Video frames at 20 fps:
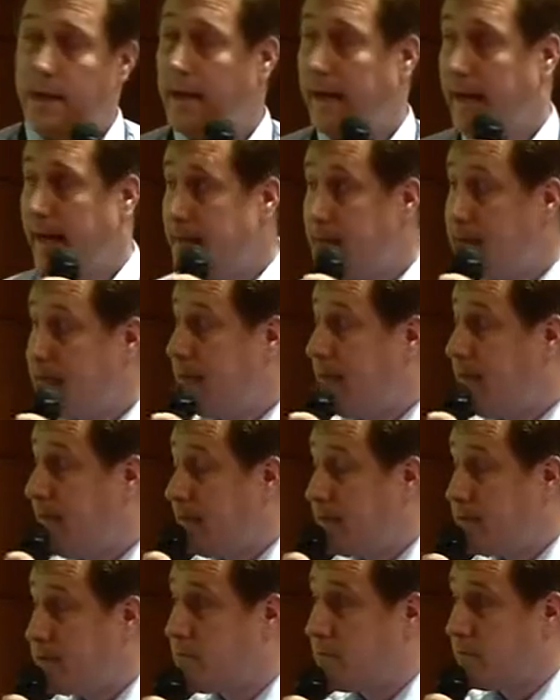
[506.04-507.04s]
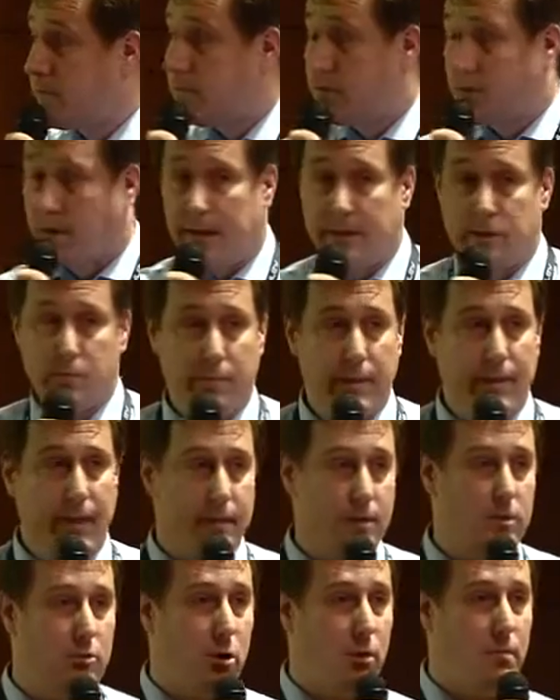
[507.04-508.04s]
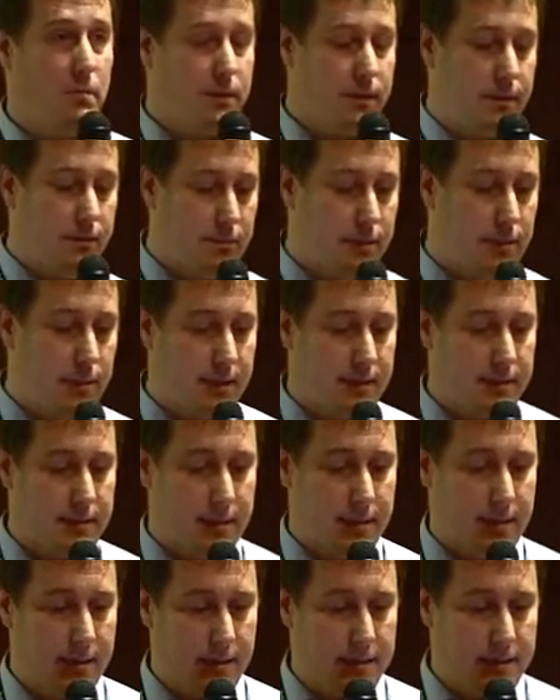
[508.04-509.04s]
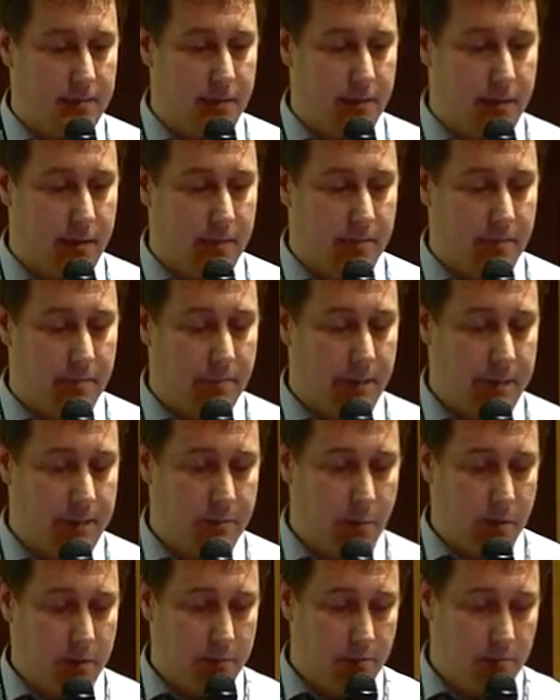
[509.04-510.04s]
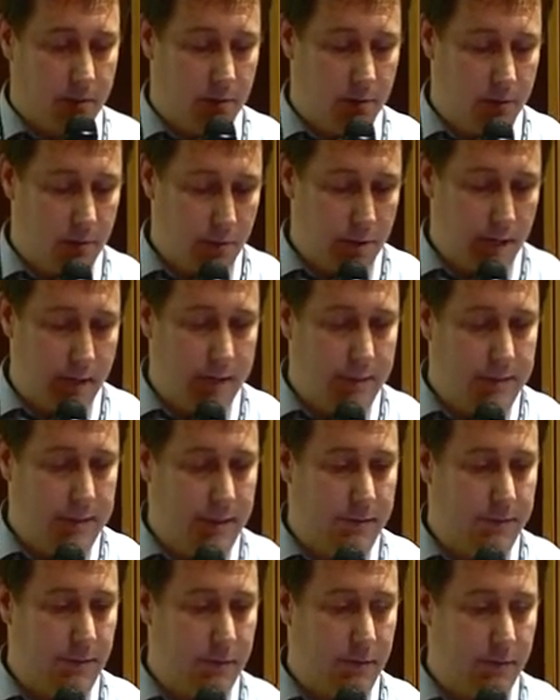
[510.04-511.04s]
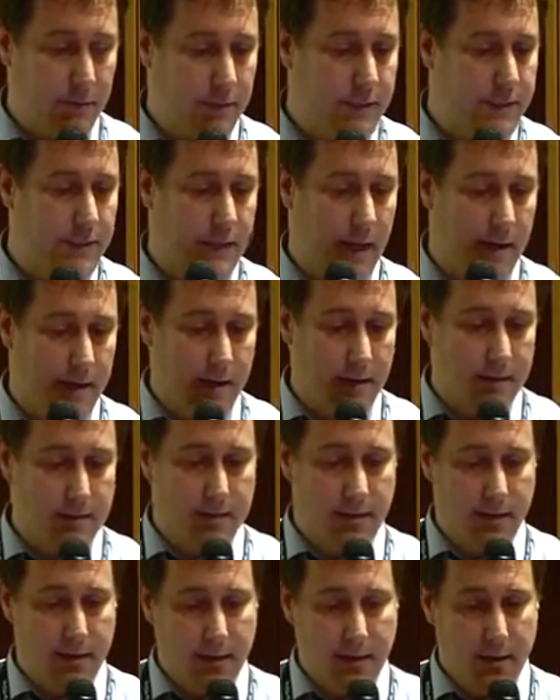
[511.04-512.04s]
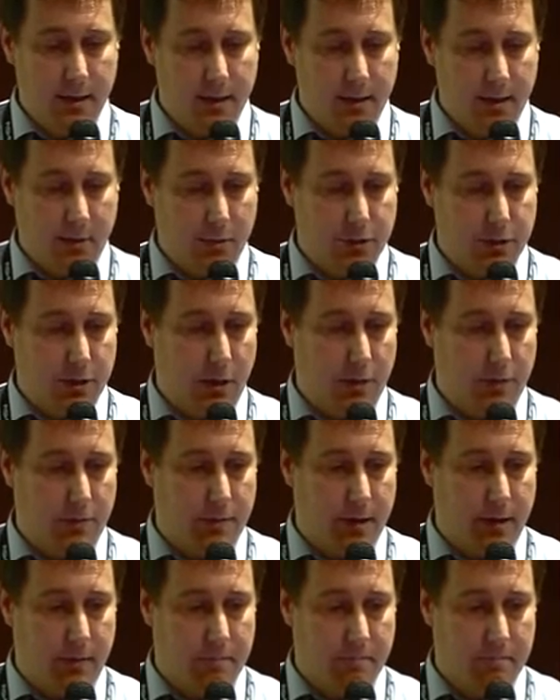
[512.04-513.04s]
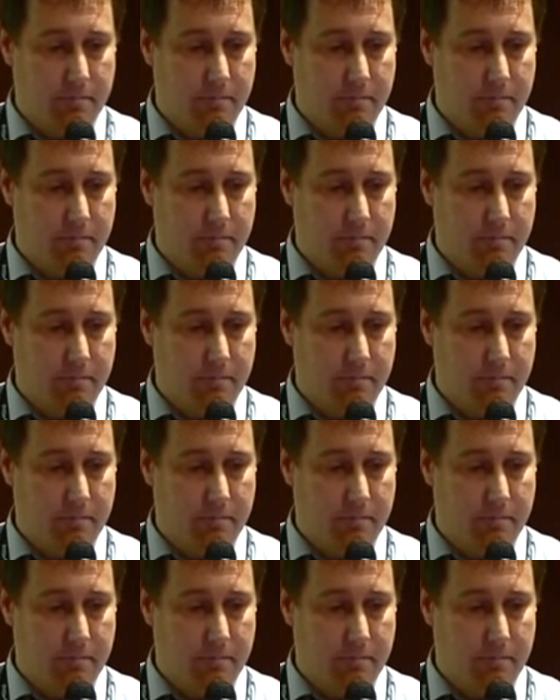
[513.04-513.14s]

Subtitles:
And in the end, we try to be as compatible as possible to A653 standards which are out there.